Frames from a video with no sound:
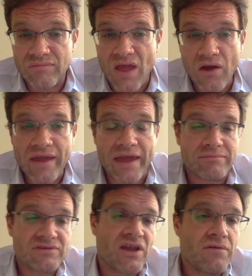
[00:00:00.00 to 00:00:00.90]
Okay,
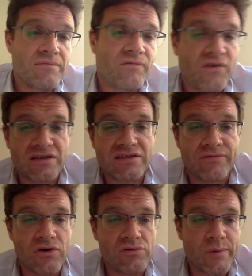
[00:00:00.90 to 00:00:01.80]
so first
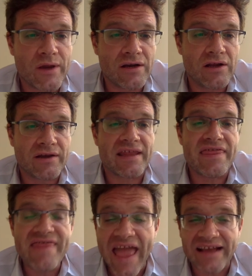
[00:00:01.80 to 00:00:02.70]
of all, we're going to look at the
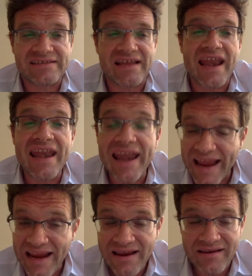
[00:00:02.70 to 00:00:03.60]
next
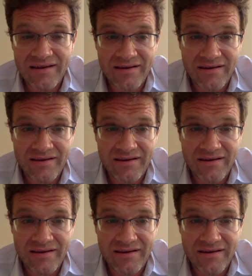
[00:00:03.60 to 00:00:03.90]
link.